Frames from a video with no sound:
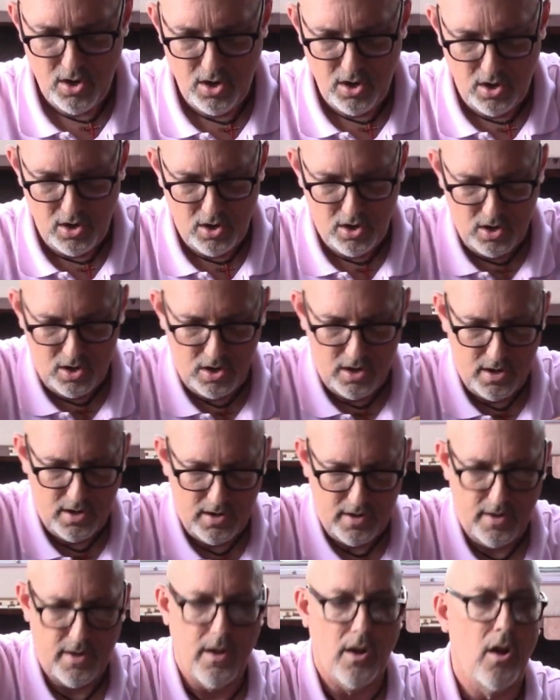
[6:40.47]

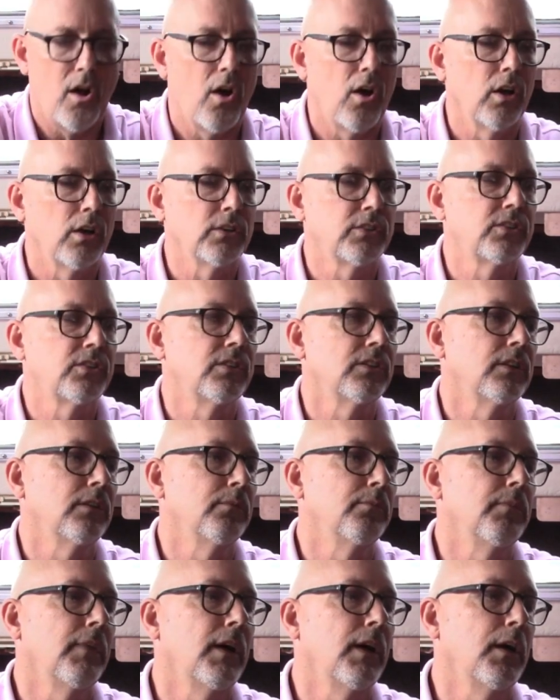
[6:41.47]
are
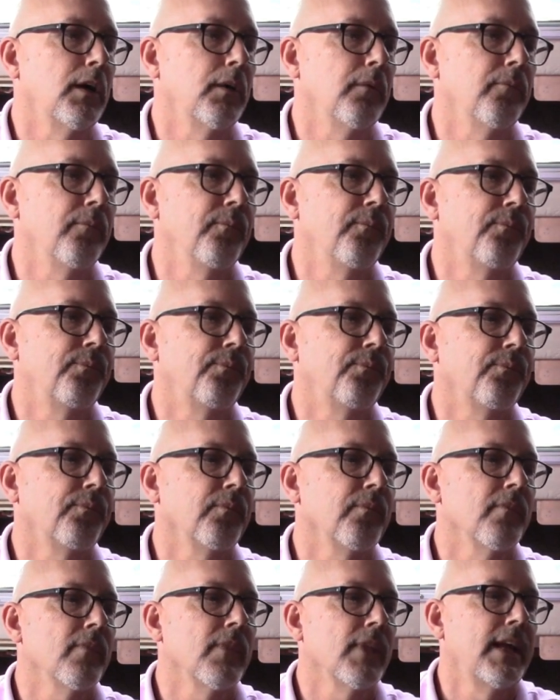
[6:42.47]
some
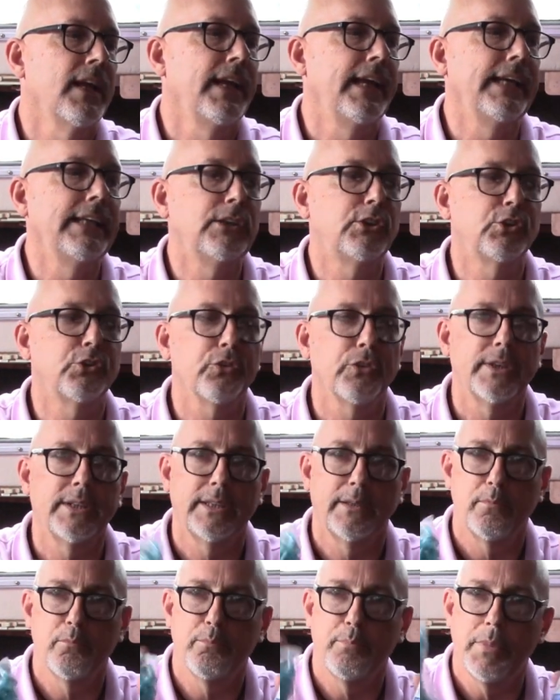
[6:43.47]
heat
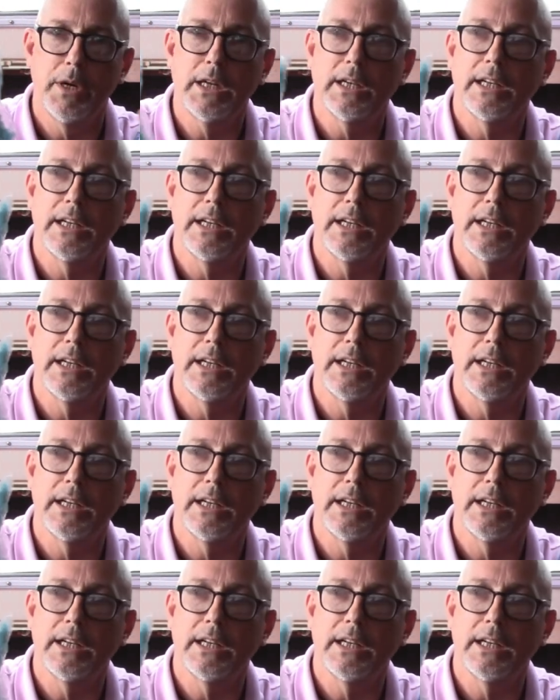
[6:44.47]
shrink butt